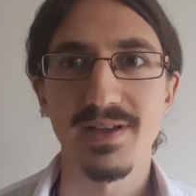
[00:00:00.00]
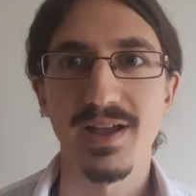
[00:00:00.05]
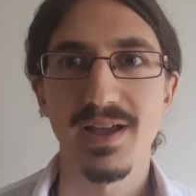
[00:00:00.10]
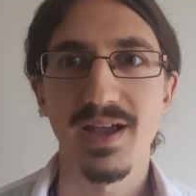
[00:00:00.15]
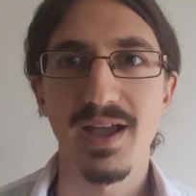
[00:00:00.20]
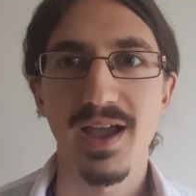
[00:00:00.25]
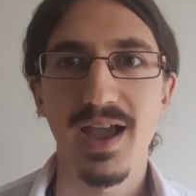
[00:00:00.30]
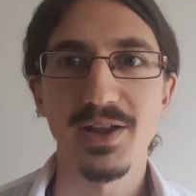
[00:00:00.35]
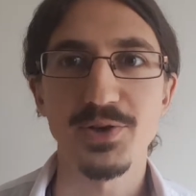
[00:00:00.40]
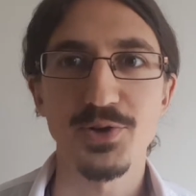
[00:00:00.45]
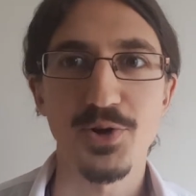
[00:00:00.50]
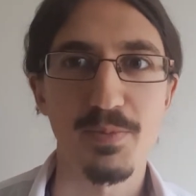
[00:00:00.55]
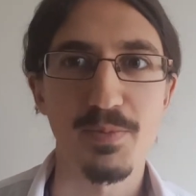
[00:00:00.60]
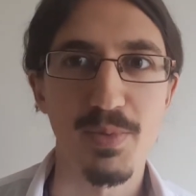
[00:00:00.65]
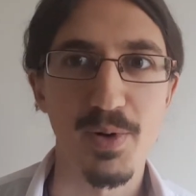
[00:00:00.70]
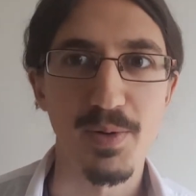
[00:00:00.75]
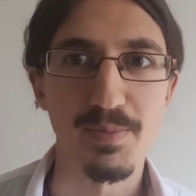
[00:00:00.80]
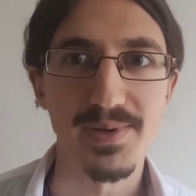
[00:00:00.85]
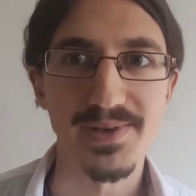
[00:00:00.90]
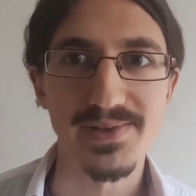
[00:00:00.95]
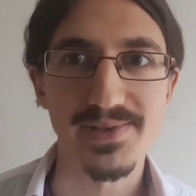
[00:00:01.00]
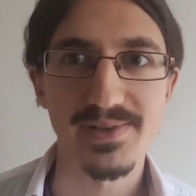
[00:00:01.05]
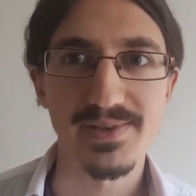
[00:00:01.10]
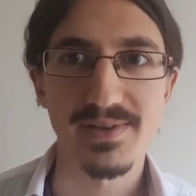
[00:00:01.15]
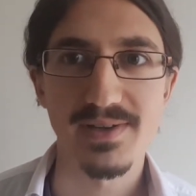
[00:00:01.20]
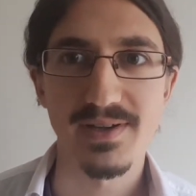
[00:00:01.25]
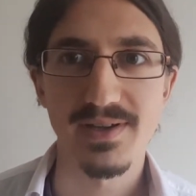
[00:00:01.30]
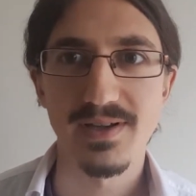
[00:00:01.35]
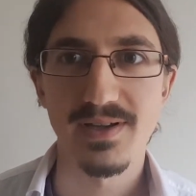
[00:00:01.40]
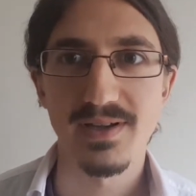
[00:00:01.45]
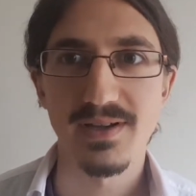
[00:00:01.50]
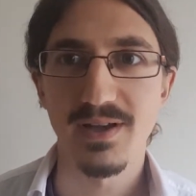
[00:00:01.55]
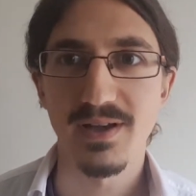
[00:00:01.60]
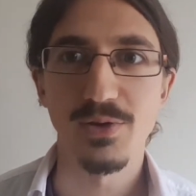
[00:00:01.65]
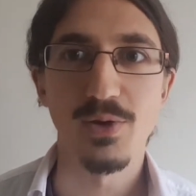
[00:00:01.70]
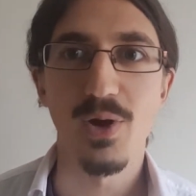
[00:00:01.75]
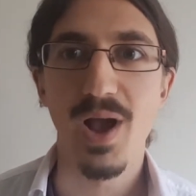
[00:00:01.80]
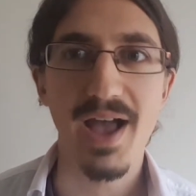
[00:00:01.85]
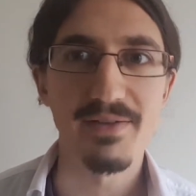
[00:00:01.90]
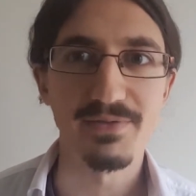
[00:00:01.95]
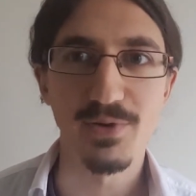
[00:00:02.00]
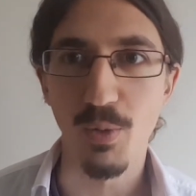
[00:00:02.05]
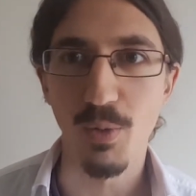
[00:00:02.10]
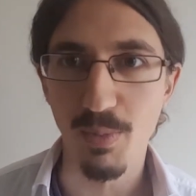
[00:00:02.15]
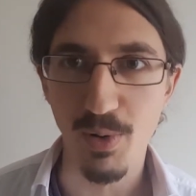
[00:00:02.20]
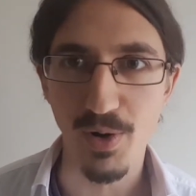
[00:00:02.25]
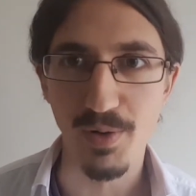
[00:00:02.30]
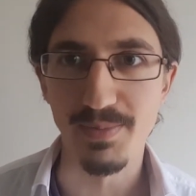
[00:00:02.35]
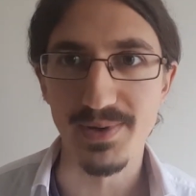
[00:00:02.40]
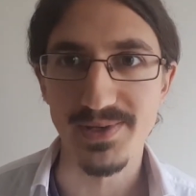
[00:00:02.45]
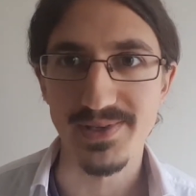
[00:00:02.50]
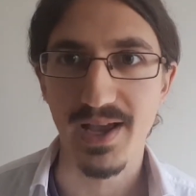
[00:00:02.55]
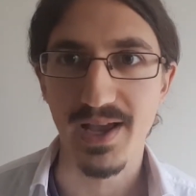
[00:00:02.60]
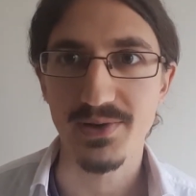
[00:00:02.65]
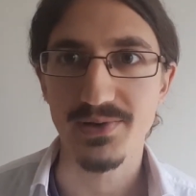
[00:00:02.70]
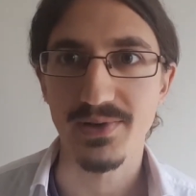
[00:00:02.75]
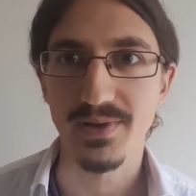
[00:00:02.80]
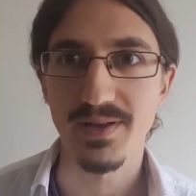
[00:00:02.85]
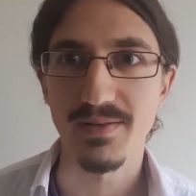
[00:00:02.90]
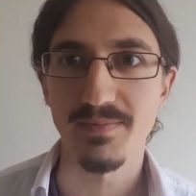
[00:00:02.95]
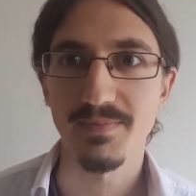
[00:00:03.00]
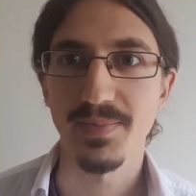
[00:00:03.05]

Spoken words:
hate your purpose. You have no purpose, actually.